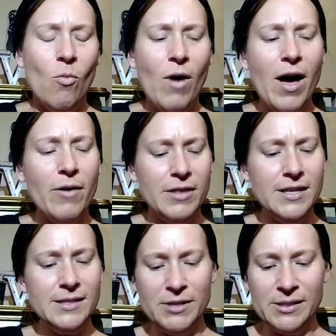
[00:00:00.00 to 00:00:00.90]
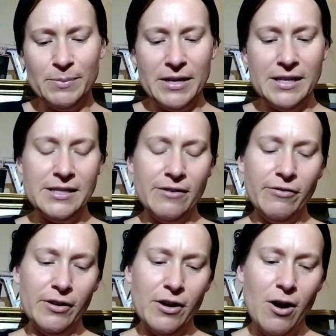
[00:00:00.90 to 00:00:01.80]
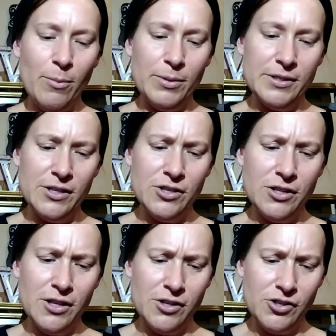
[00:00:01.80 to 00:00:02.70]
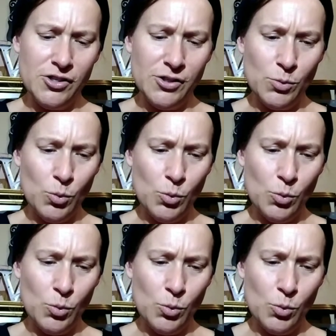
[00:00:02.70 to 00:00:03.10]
Wow, this must be a different composition than just